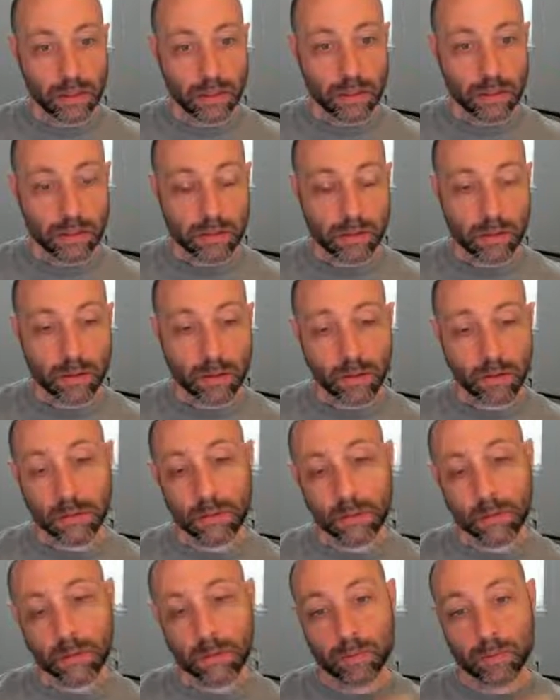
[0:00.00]

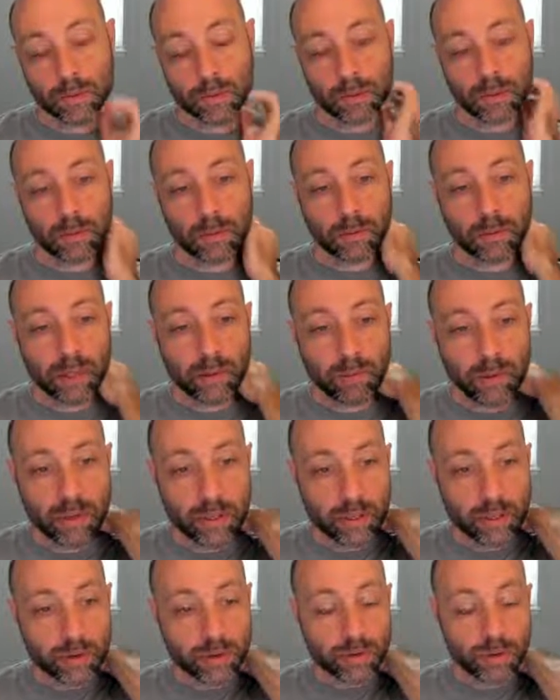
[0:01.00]
So the way
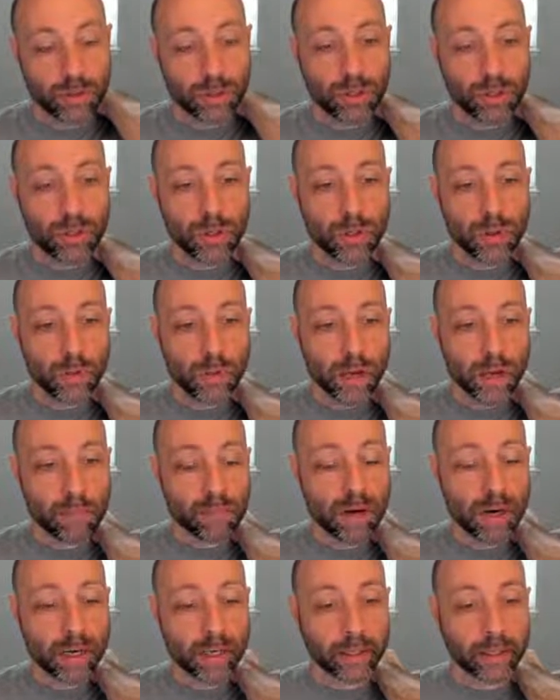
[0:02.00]
we do two-way
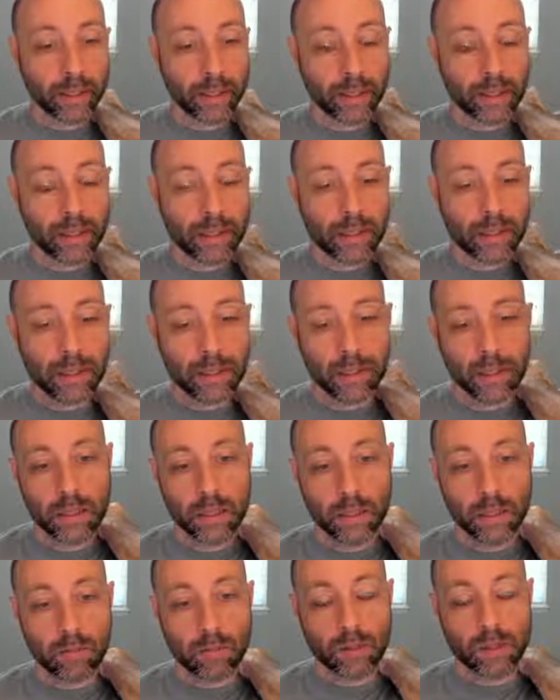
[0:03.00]
binding,
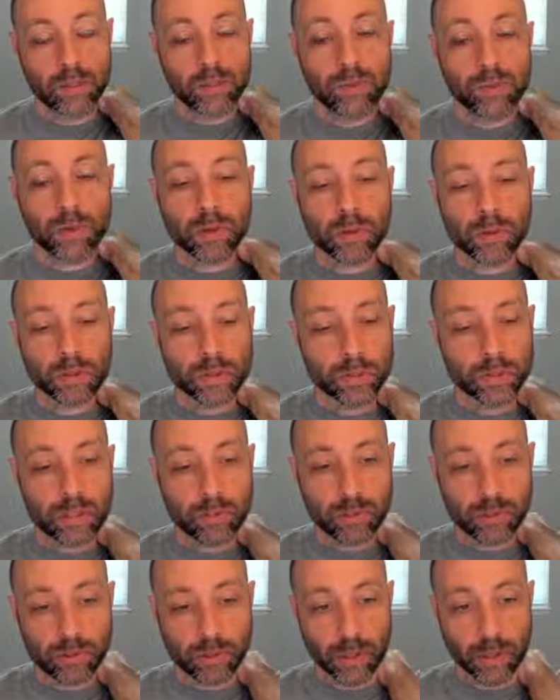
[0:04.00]
let's first just
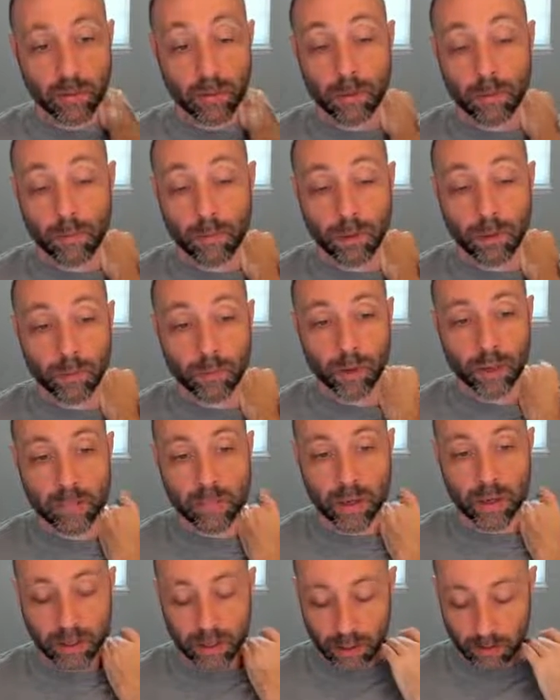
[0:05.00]
demonstrate what one-way
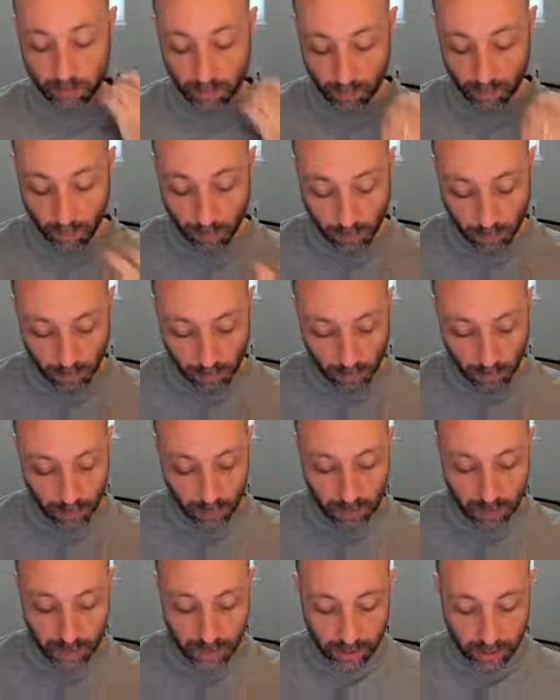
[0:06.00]
binding would
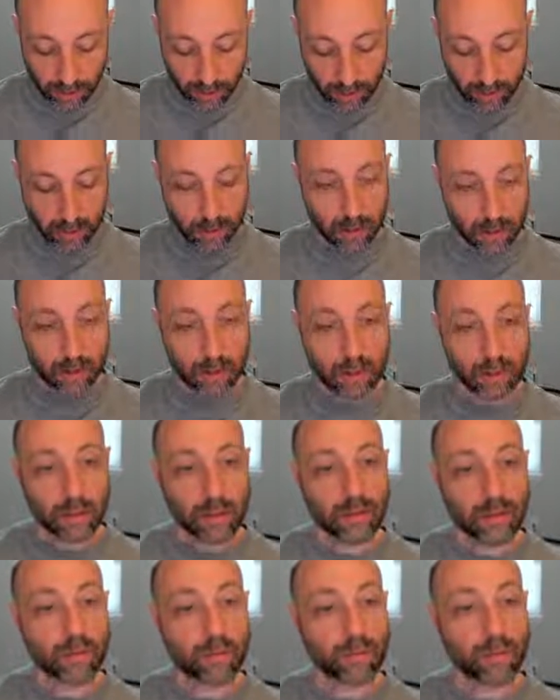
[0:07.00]
look like.
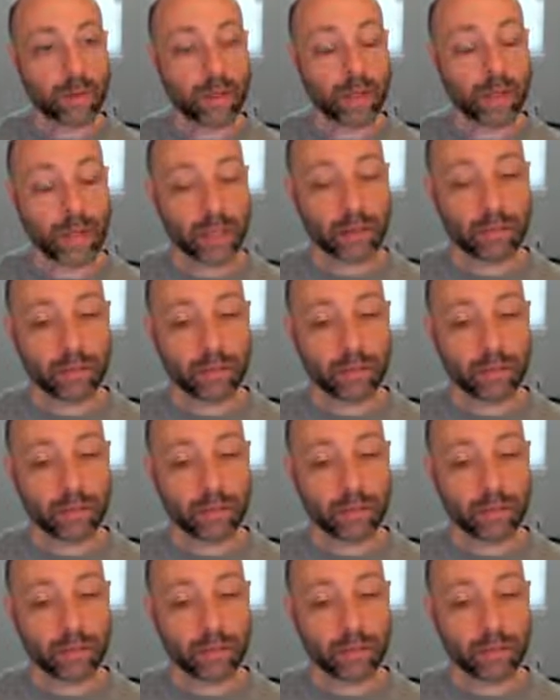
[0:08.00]
We have